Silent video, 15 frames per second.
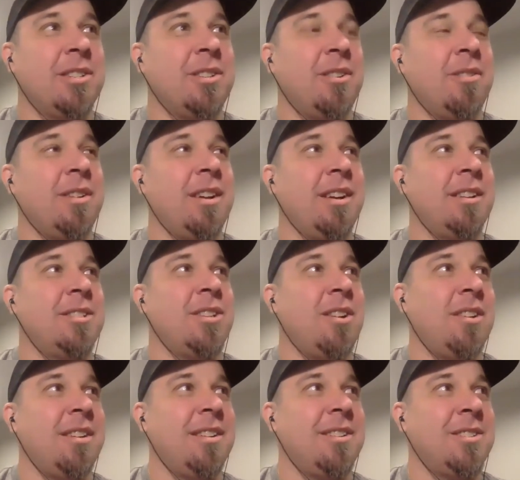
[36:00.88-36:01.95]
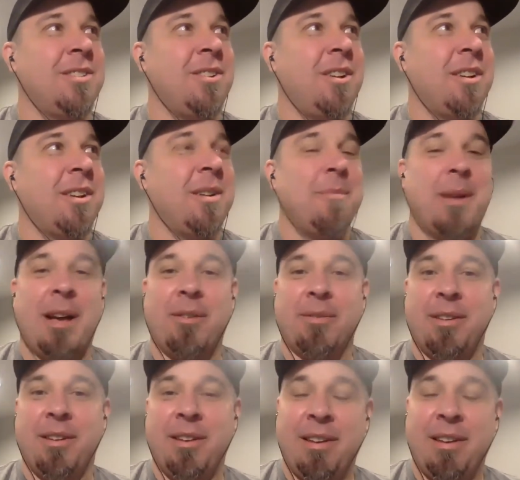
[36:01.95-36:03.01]
start uh, t- talking about
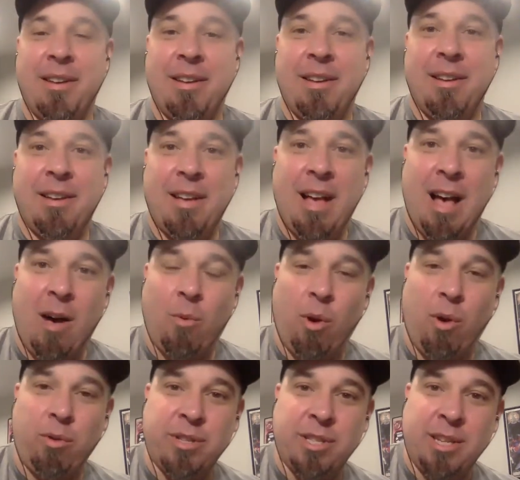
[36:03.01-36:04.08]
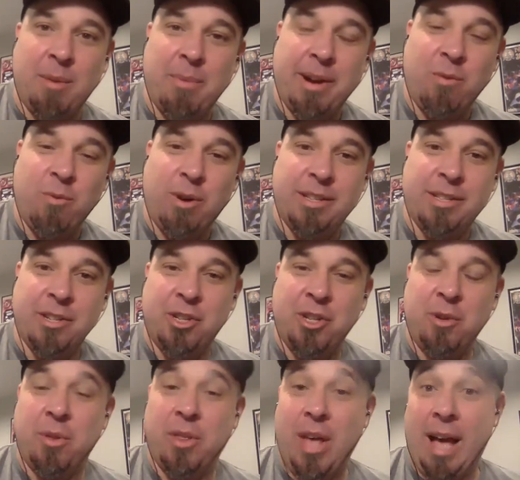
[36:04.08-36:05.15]
how old somebody was in
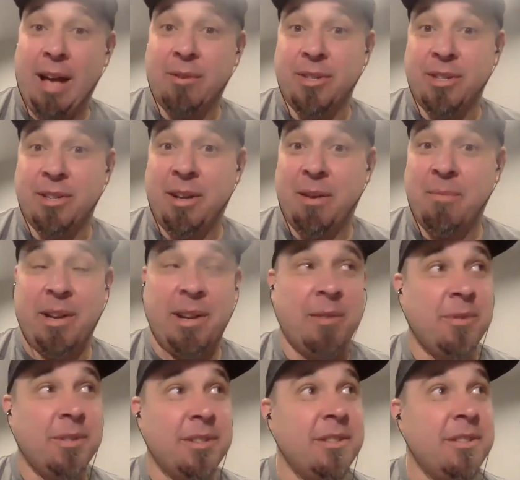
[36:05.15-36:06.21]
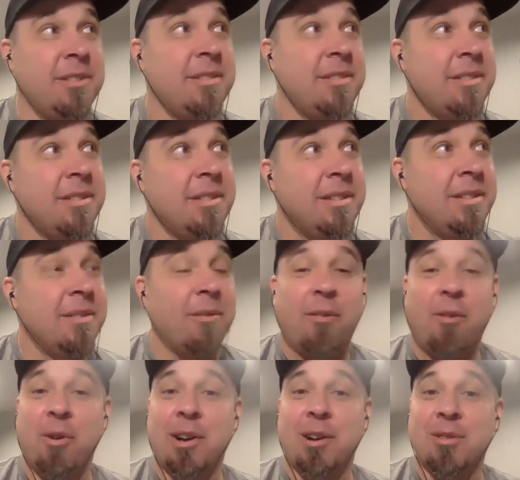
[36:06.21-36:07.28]
2000, I mean, he was ooh,
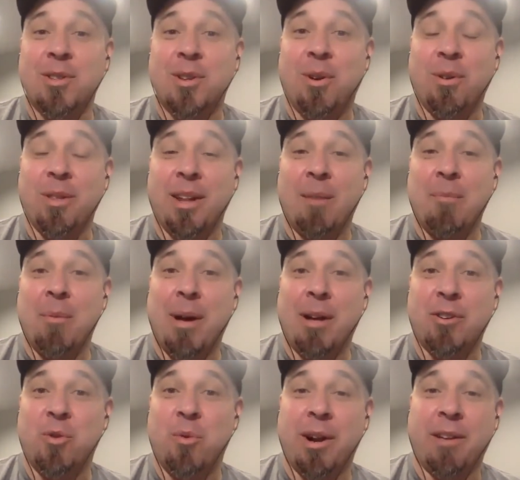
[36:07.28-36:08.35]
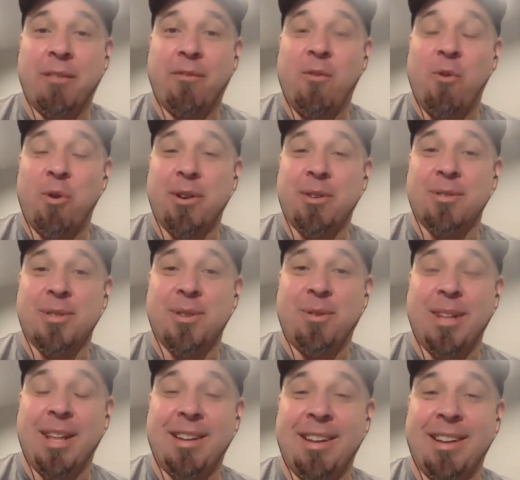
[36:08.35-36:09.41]
four years old, and I'm about 24 years
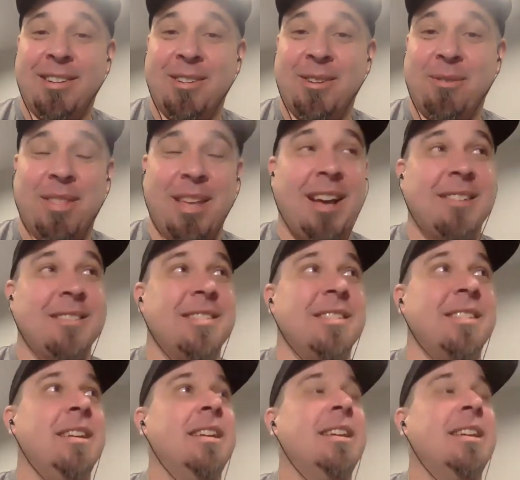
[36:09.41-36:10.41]
old at, in 2000.